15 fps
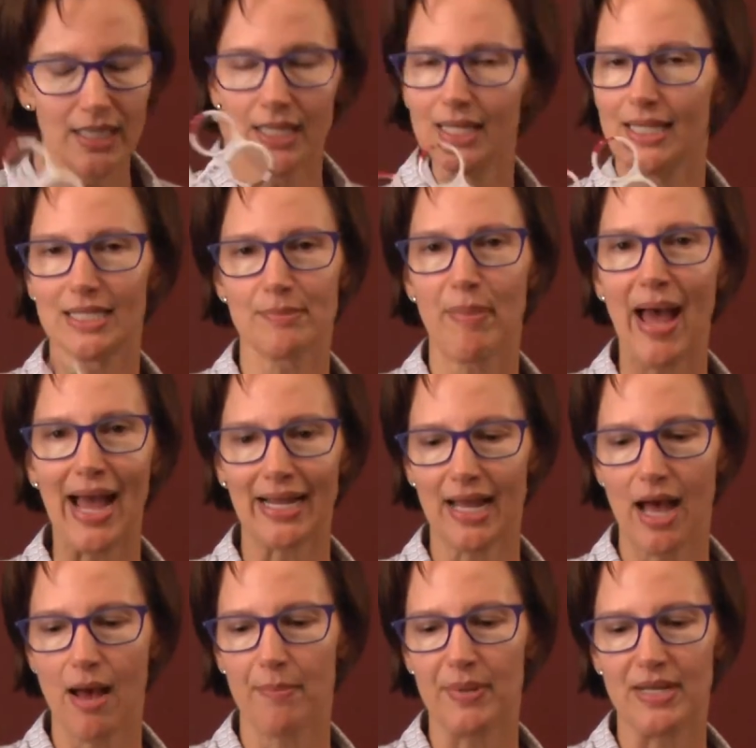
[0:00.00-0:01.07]
let's back
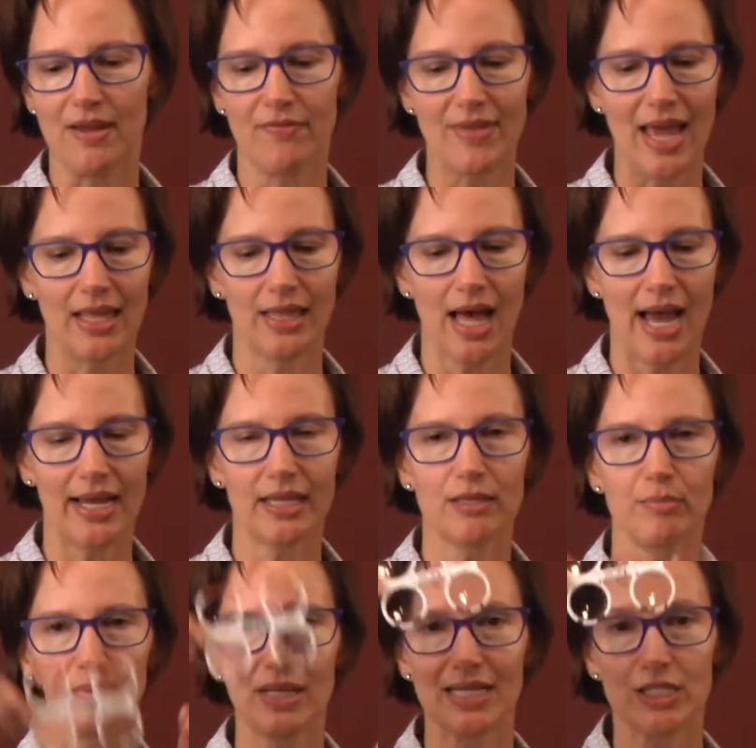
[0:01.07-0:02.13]
up, and if they like the
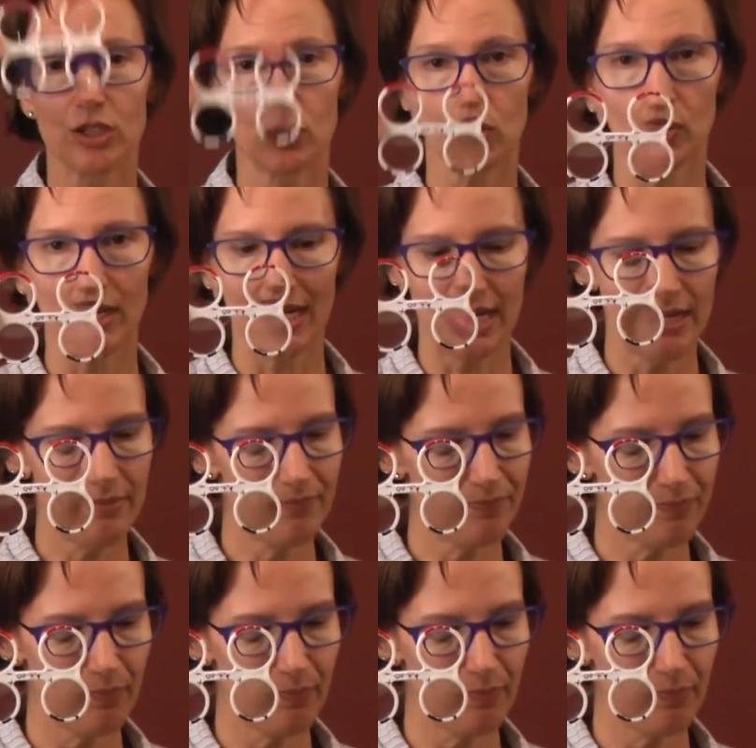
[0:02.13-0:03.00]
+3,